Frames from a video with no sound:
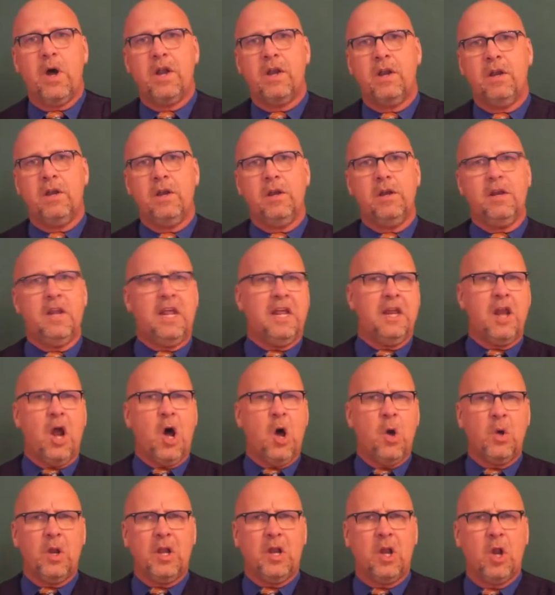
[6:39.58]
One
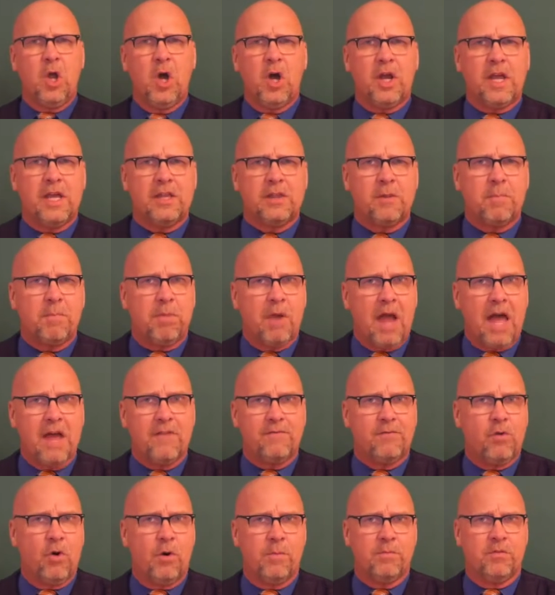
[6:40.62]
need only look at the
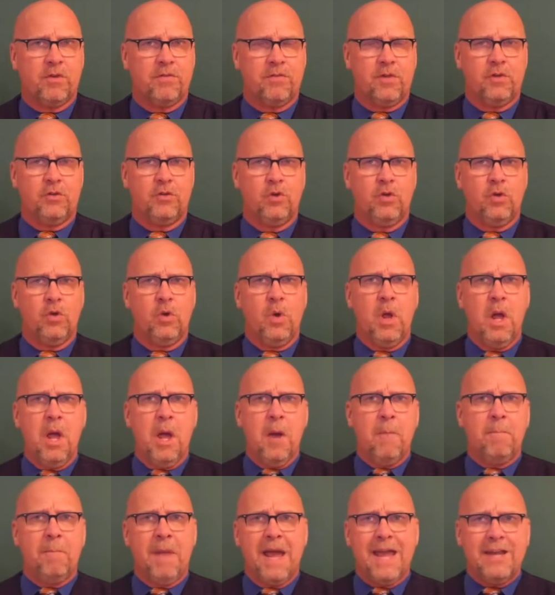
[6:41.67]
platforms of the
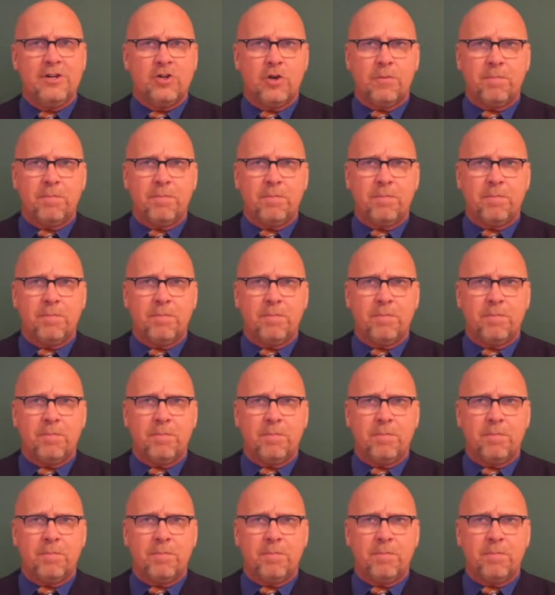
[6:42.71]
two